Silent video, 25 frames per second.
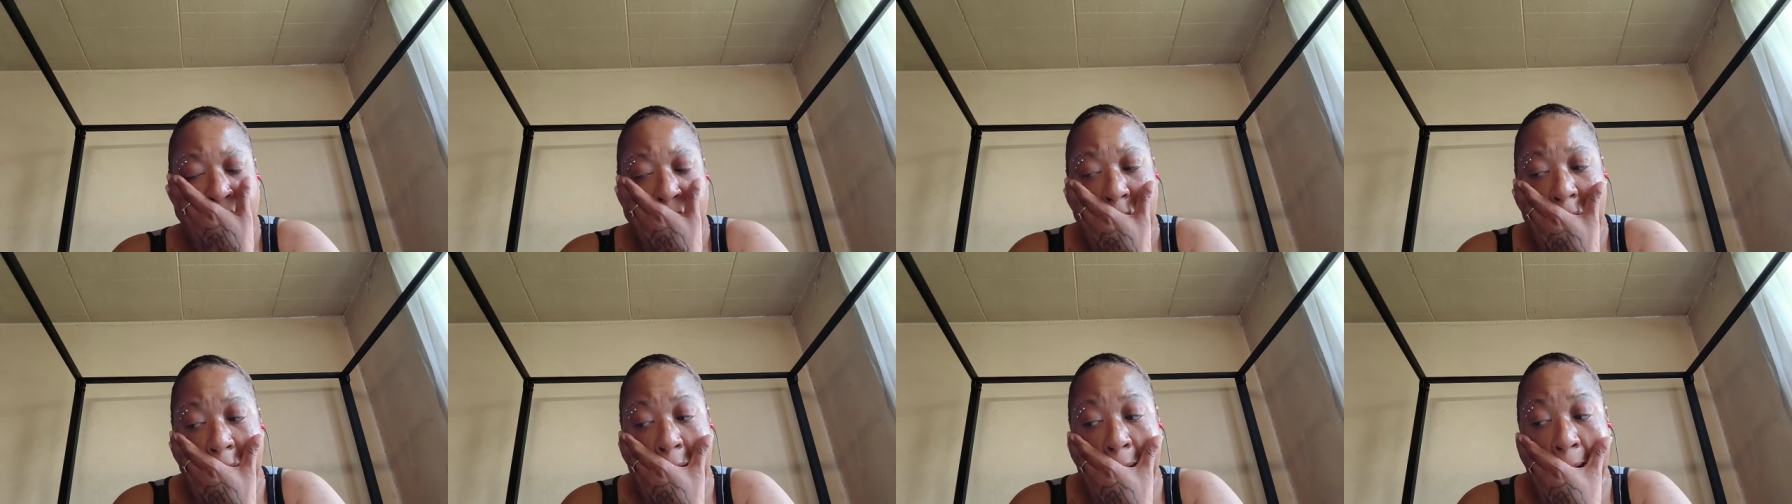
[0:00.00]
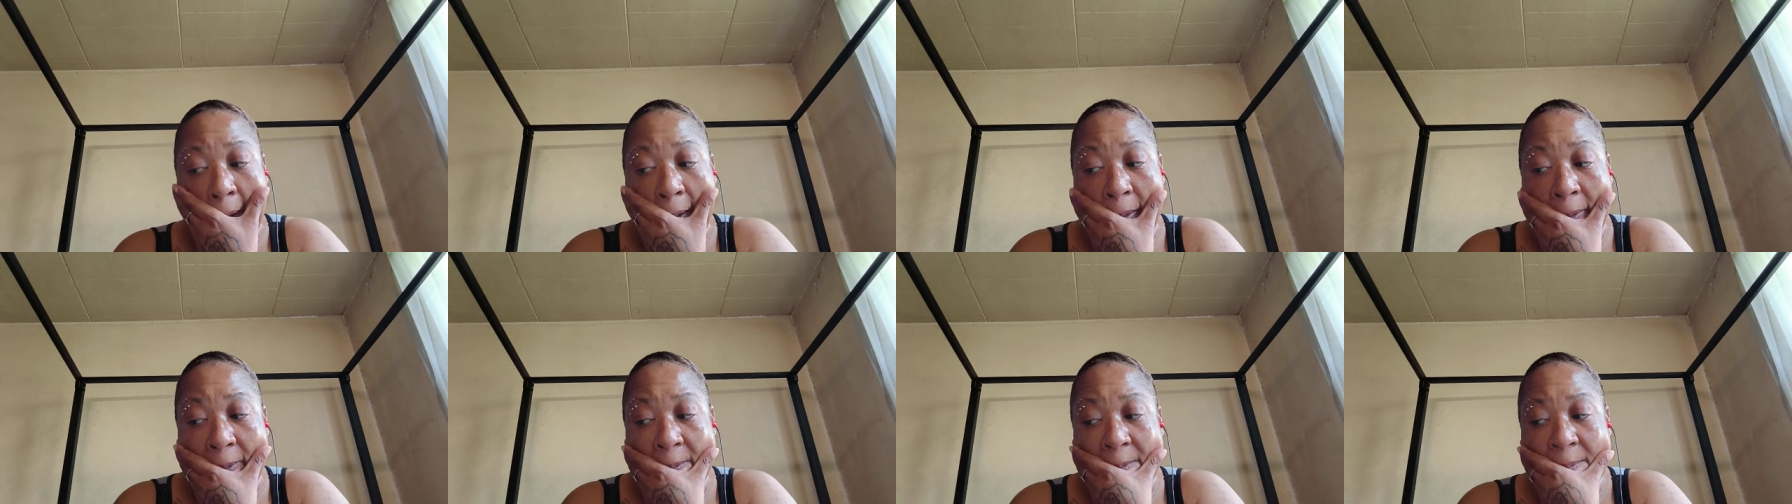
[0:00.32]

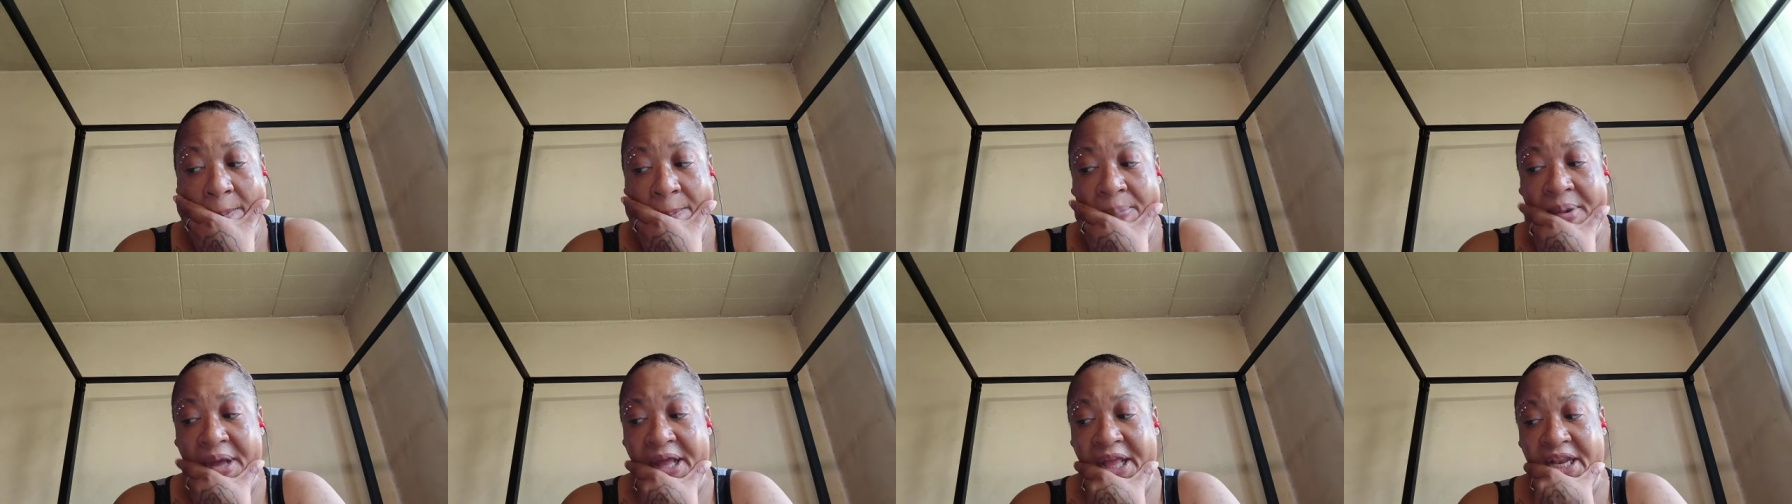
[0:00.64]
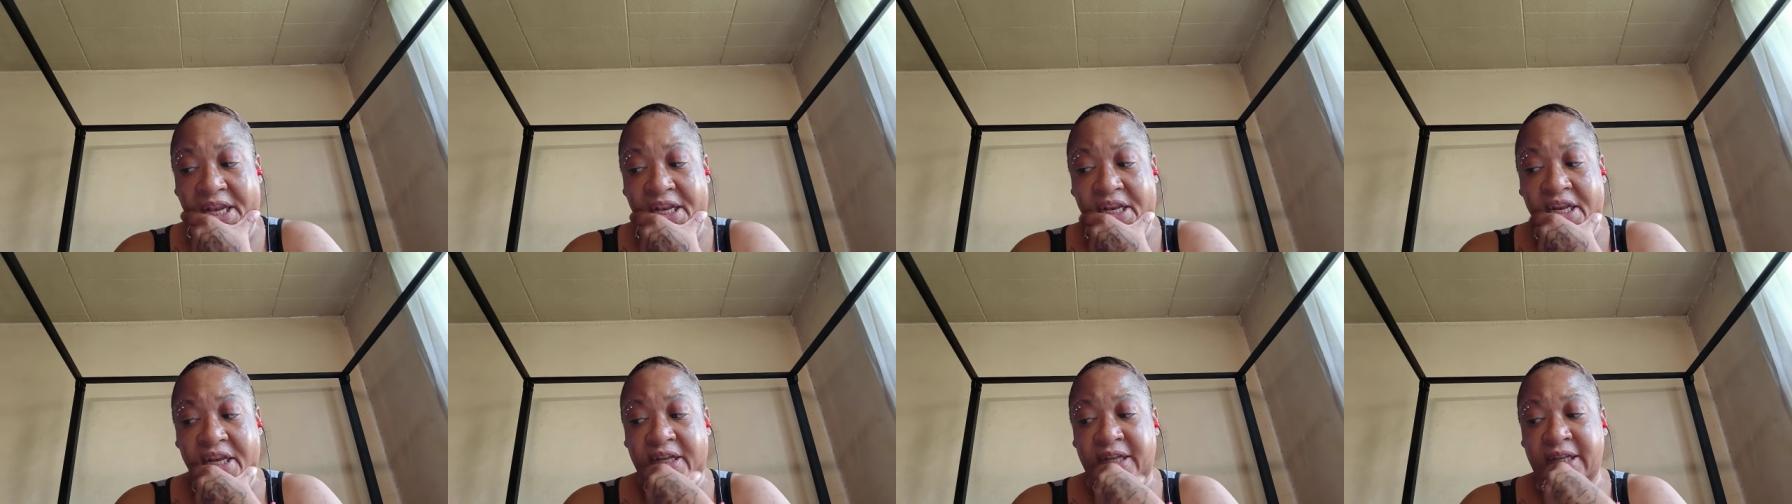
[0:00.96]

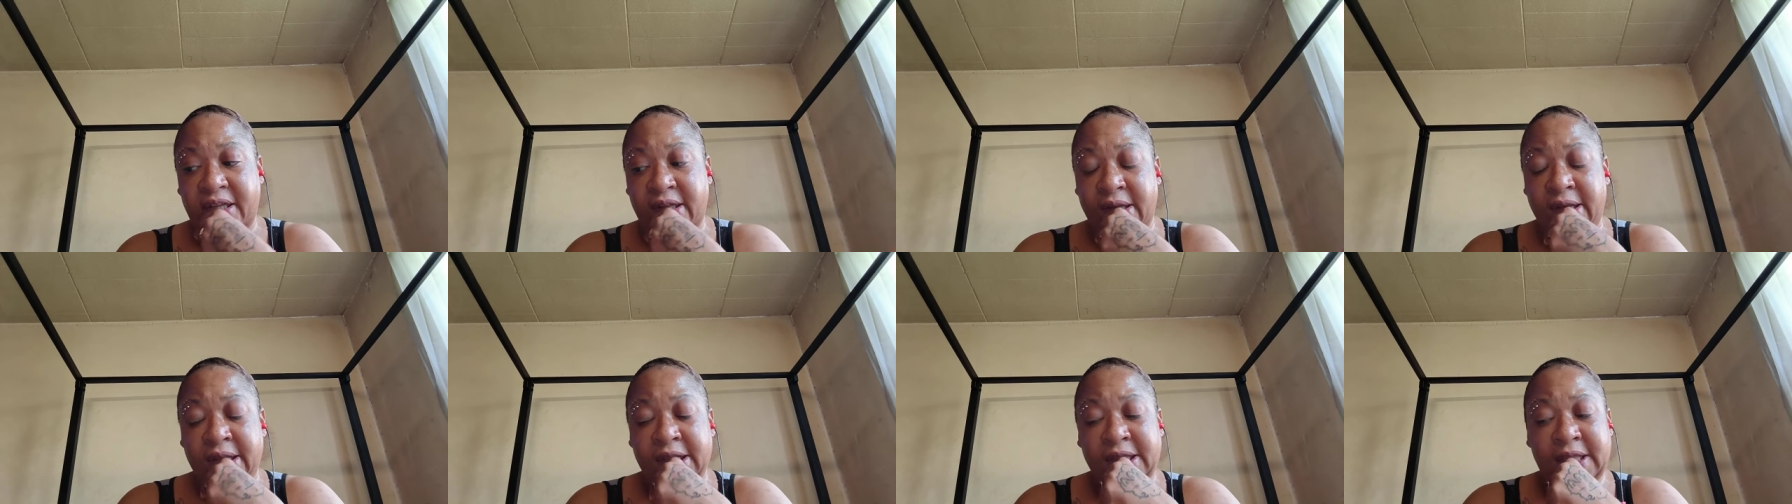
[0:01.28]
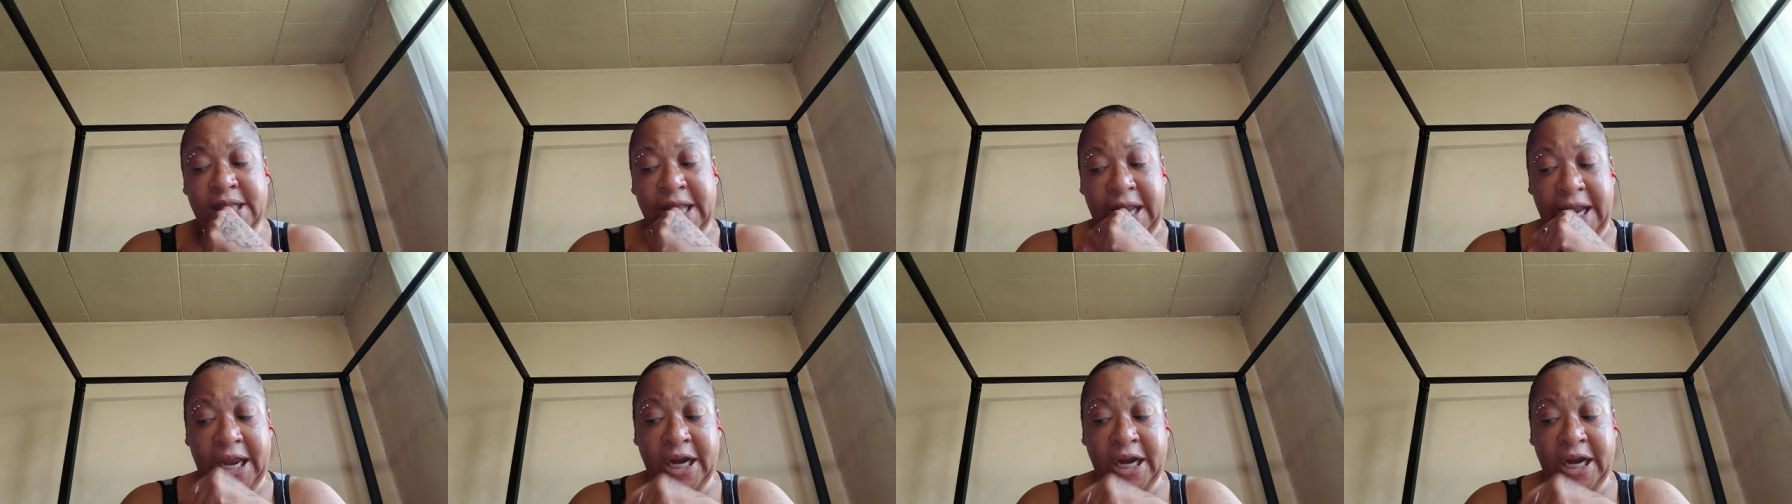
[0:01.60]
But the